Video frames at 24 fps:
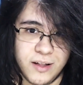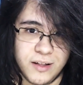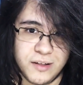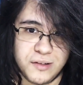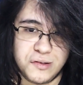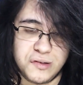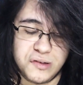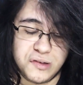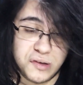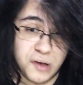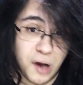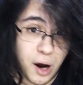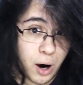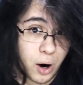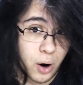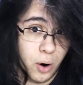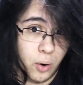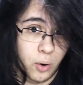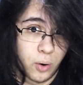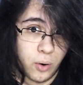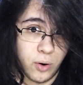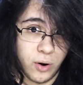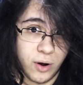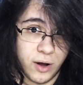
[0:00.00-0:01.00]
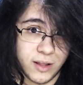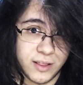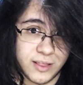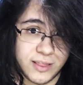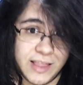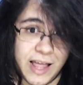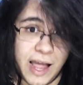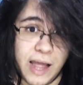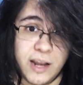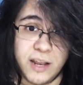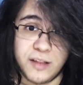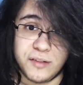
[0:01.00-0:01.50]
So
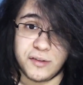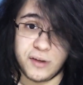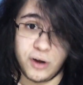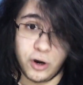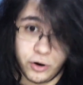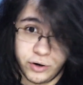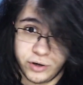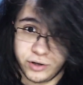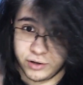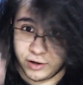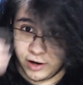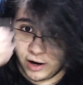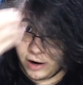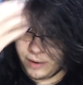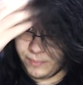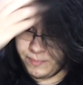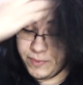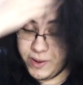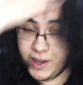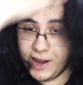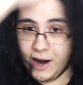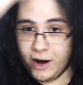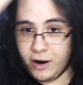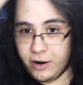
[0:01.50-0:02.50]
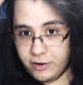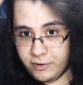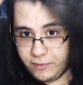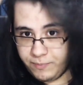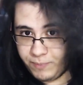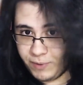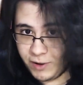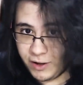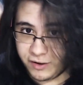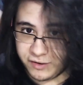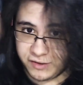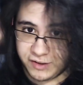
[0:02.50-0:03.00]
that is going to help me out,
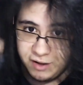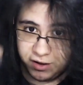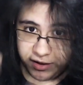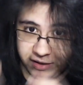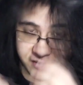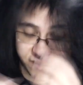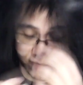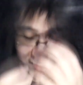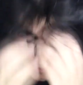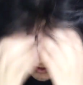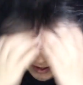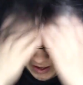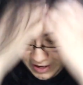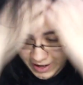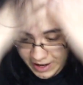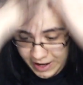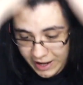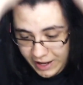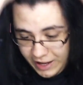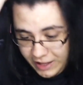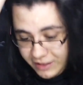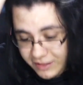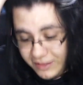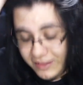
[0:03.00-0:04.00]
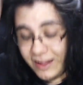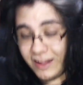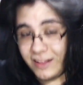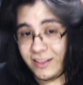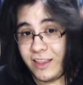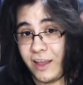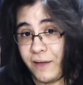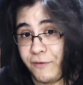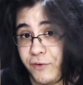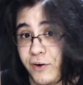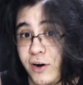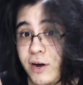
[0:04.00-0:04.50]
because it's
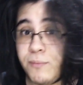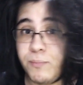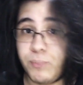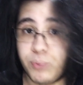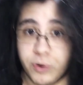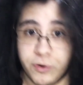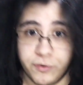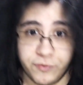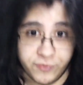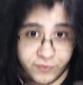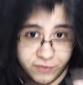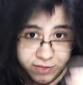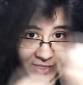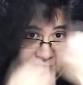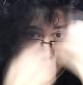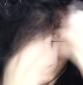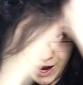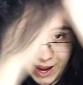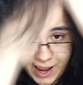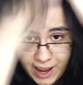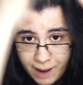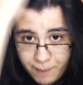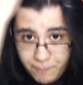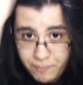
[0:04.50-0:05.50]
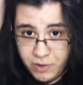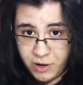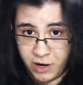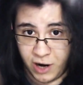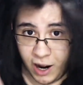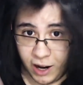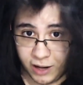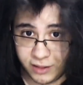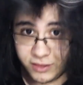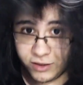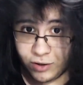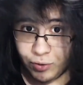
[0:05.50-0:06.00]
like definite proof that I am
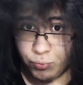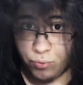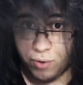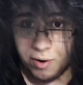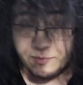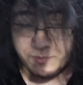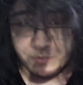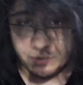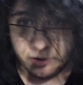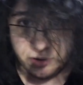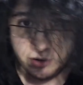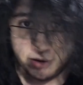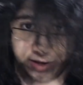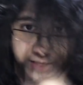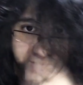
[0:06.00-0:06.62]
not the Ripper